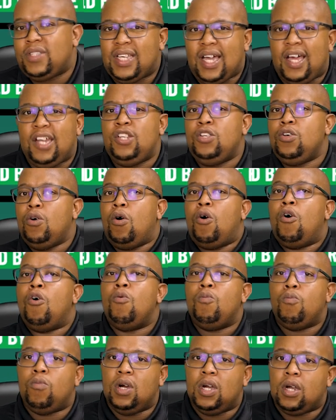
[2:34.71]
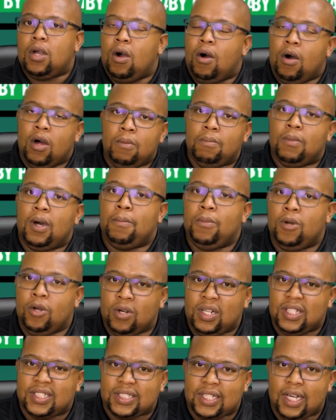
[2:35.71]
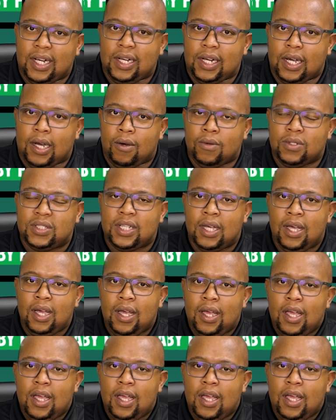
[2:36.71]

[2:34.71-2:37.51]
done your homework on Mamelodi Sundowns,